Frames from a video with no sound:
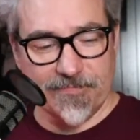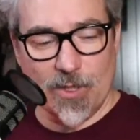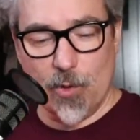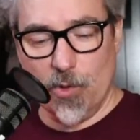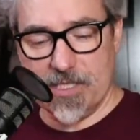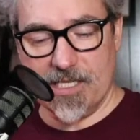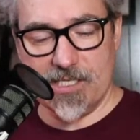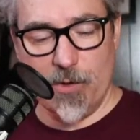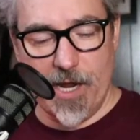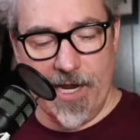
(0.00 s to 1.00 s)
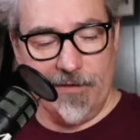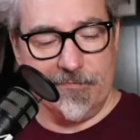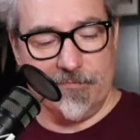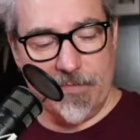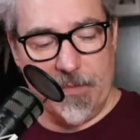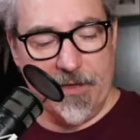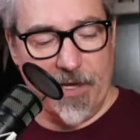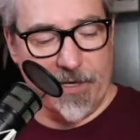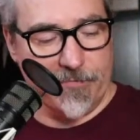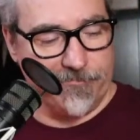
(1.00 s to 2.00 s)
Local 608, maybe
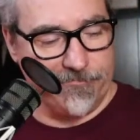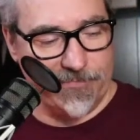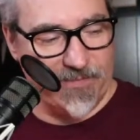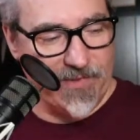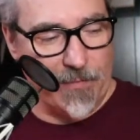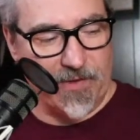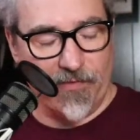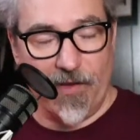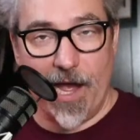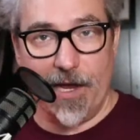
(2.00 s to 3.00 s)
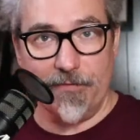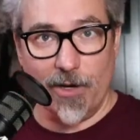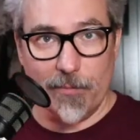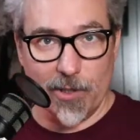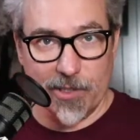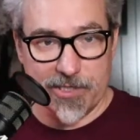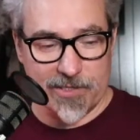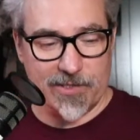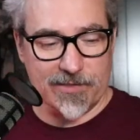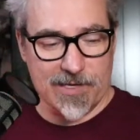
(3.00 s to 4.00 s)
up to 5 numbers
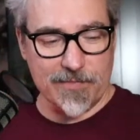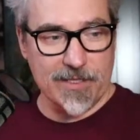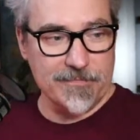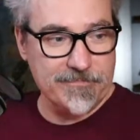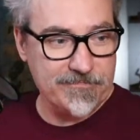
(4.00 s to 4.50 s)
or something.